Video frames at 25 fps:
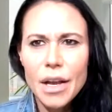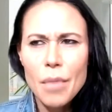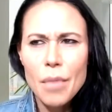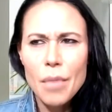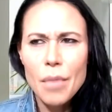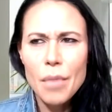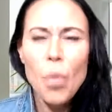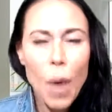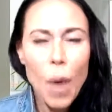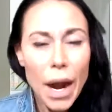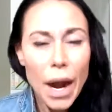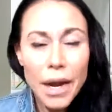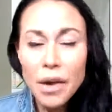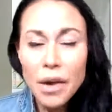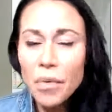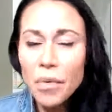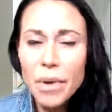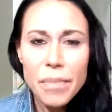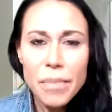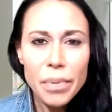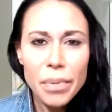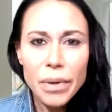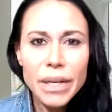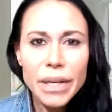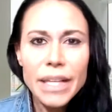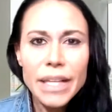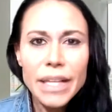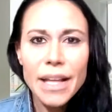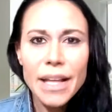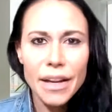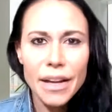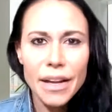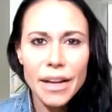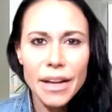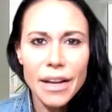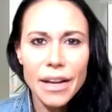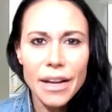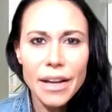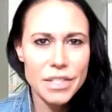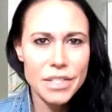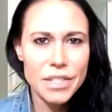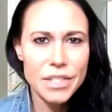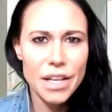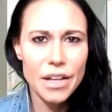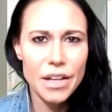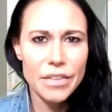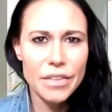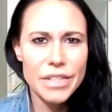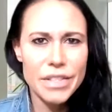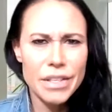Well, why are we putting that on
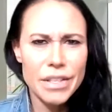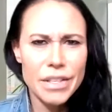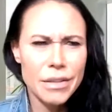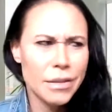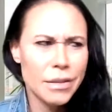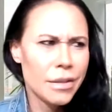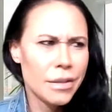ourselves?